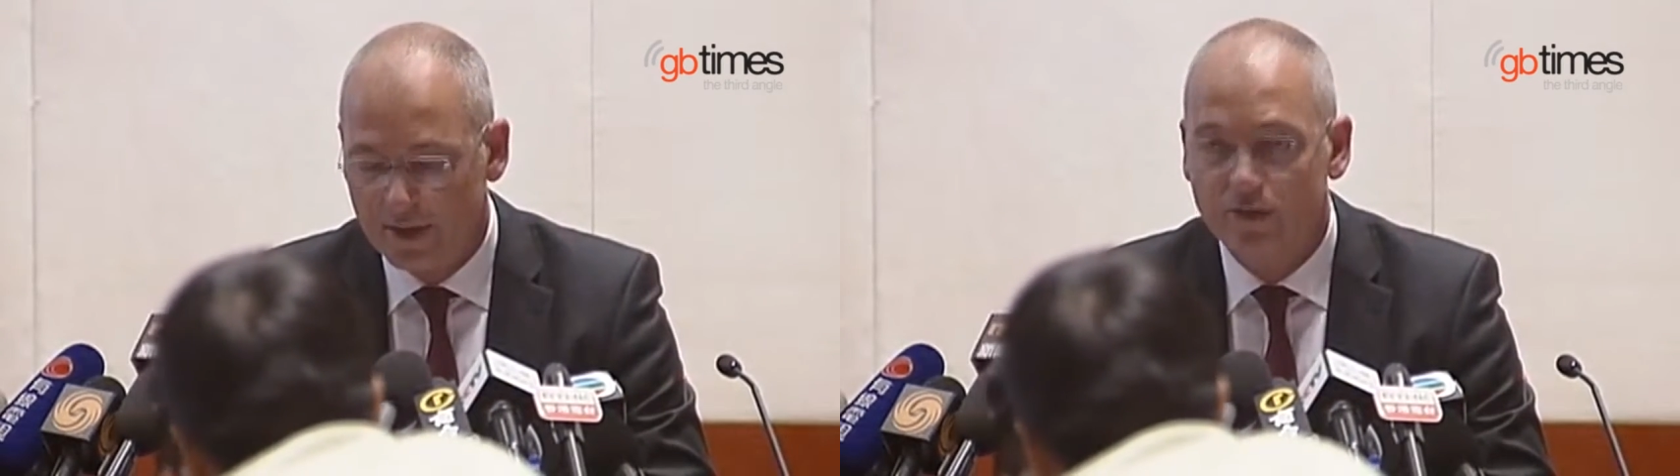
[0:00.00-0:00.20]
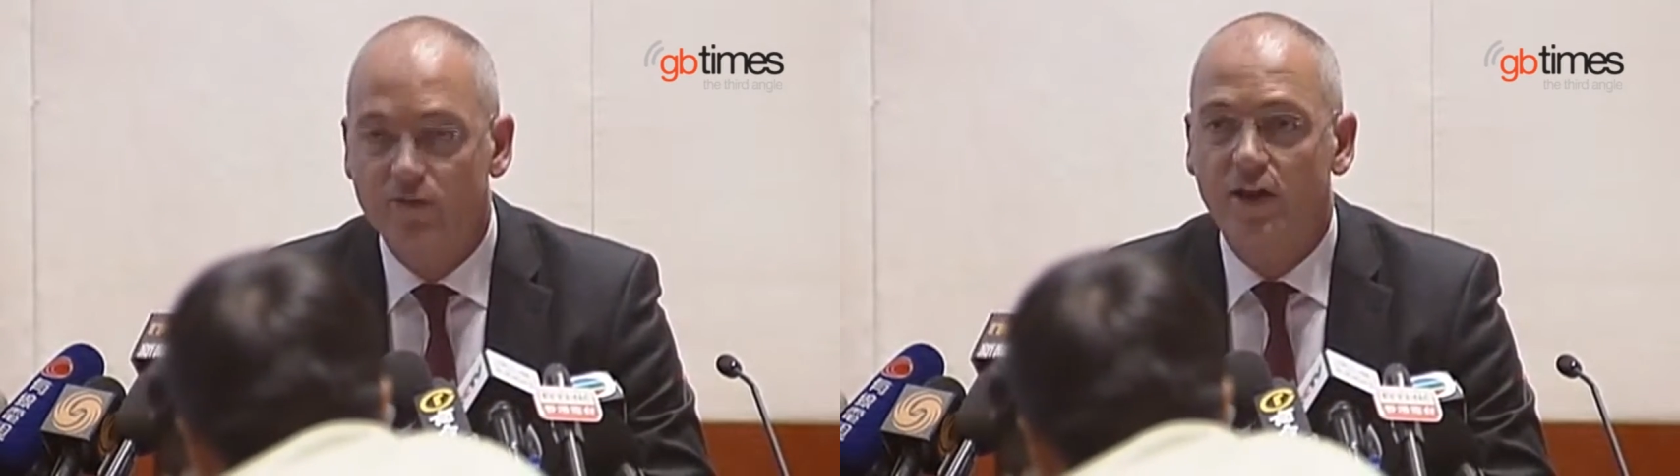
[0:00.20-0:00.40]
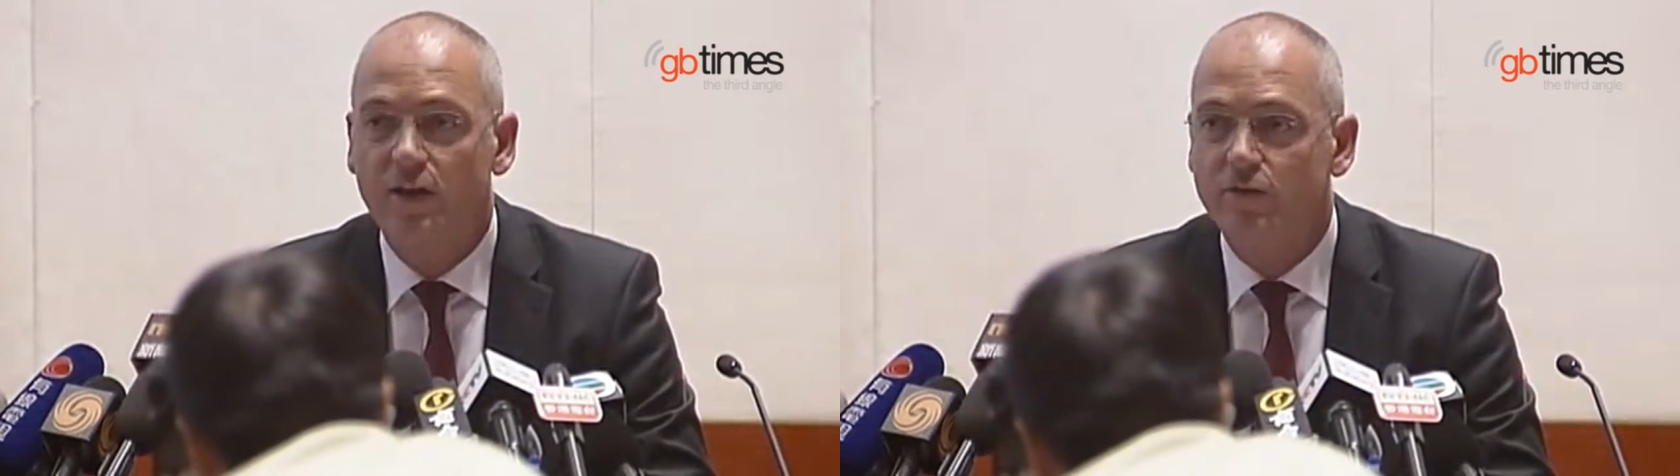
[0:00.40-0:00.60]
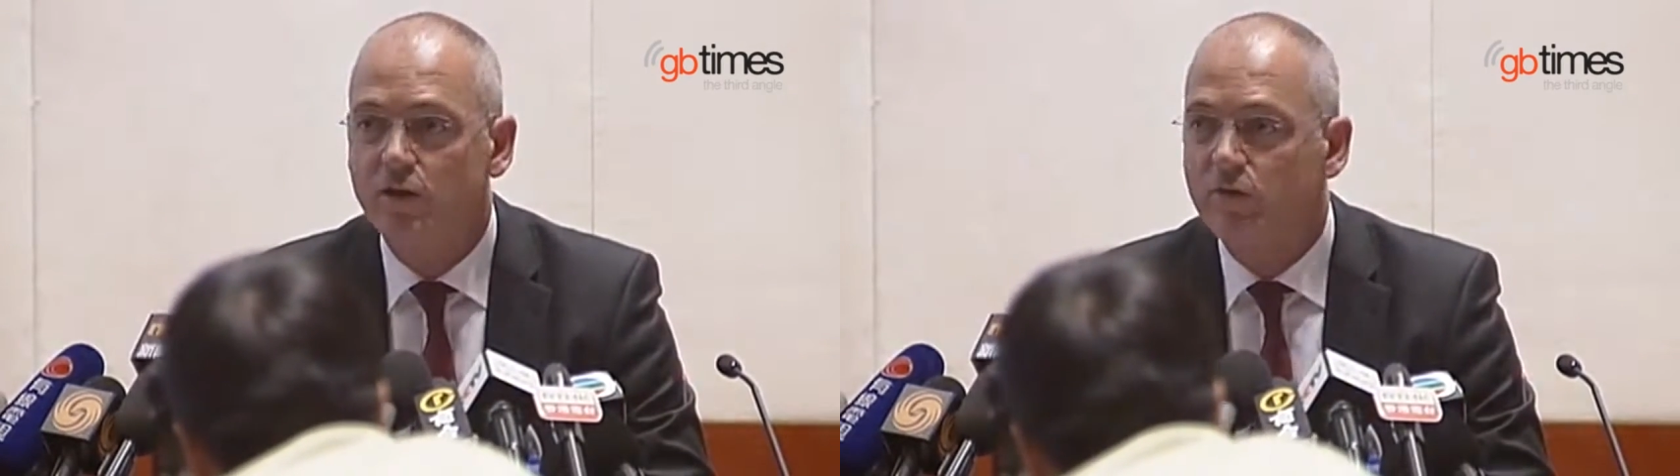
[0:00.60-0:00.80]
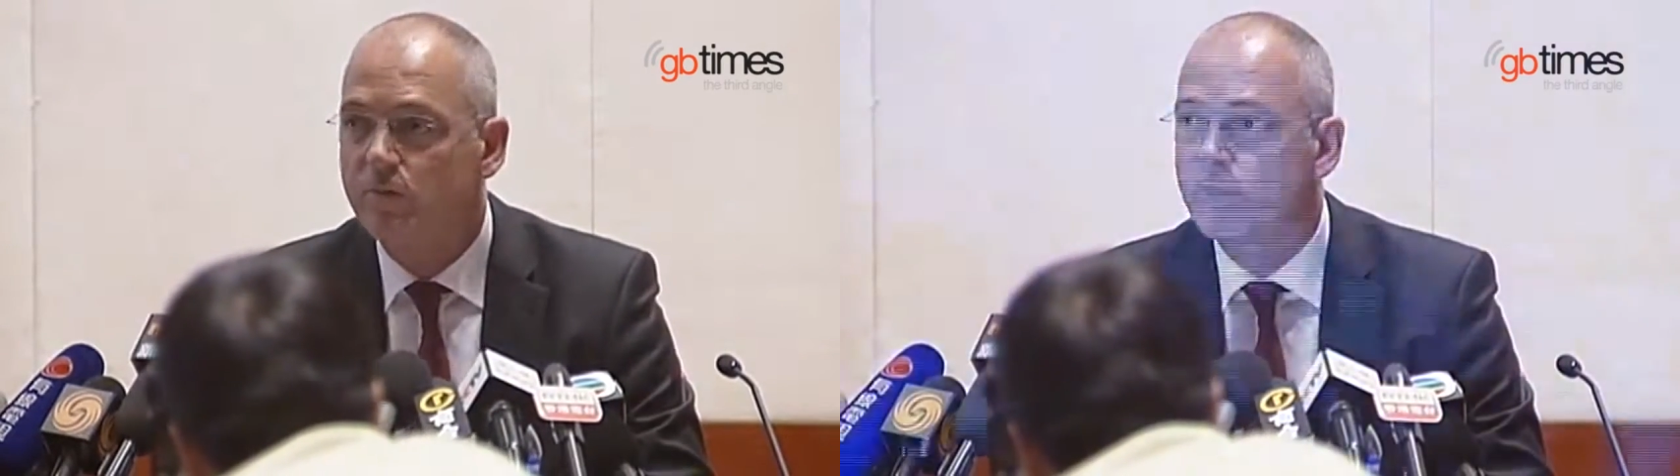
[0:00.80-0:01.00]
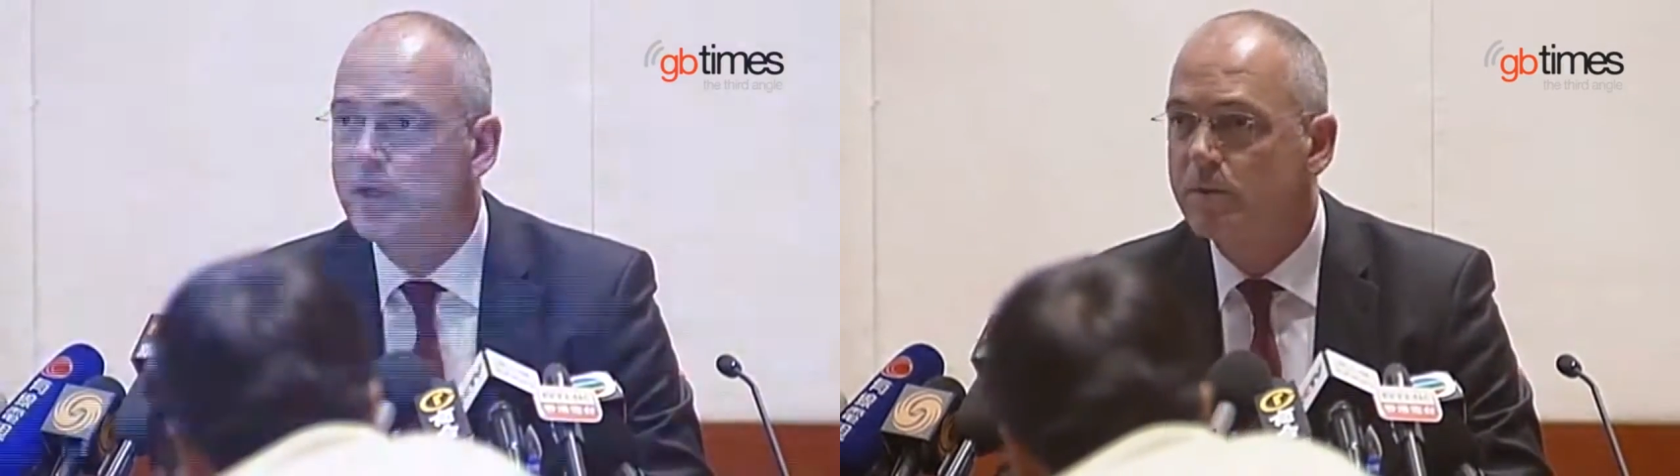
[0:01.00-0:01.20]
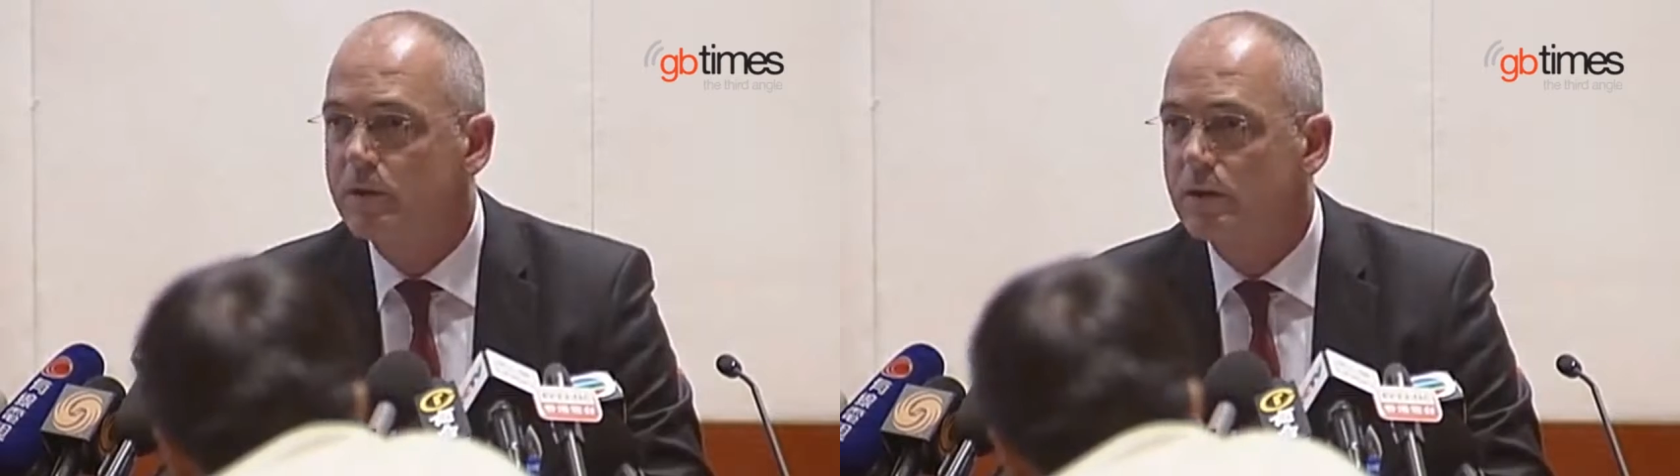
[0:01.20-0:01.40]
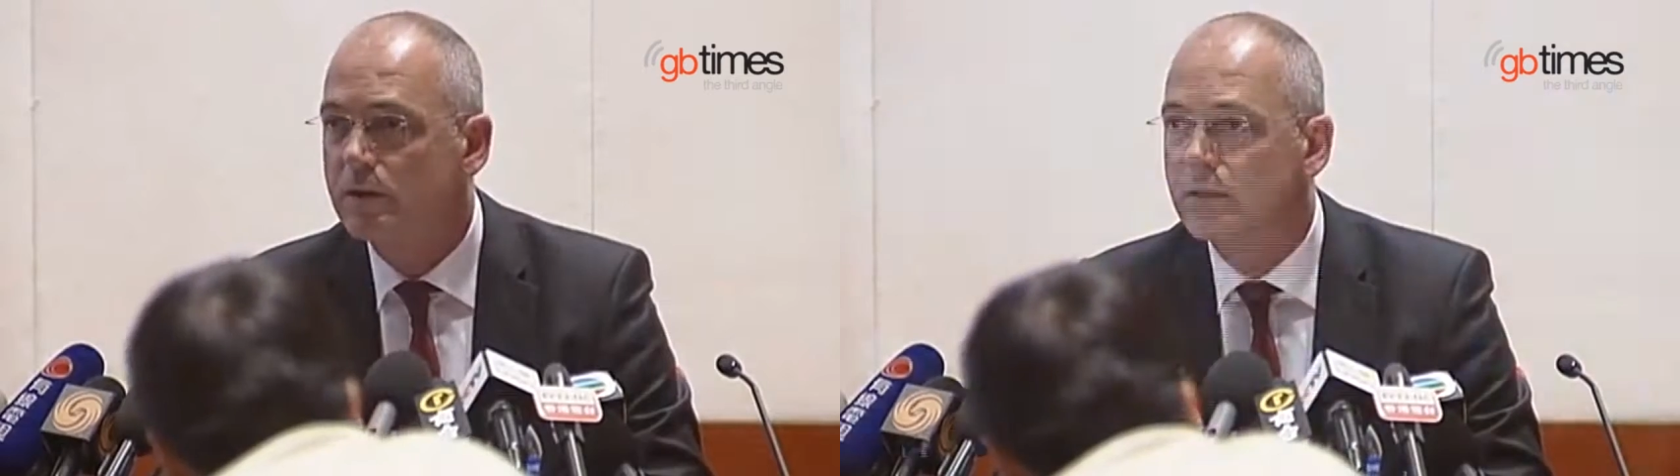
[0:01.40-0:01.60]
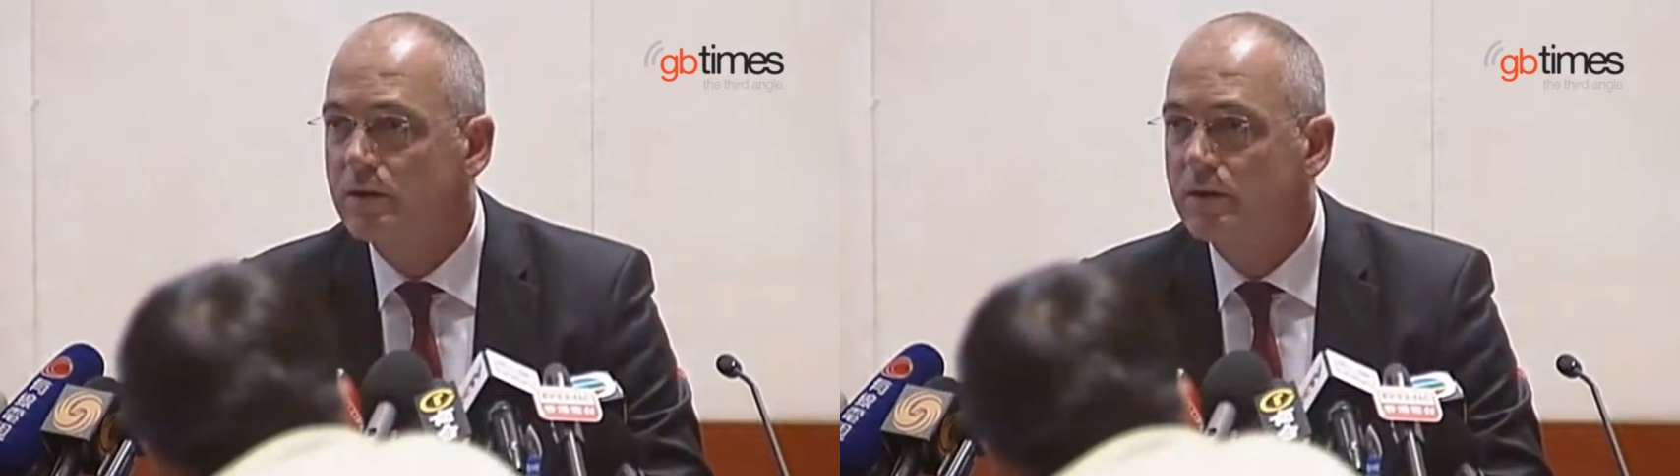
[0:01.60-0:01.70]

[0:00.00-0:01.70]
and safety of the people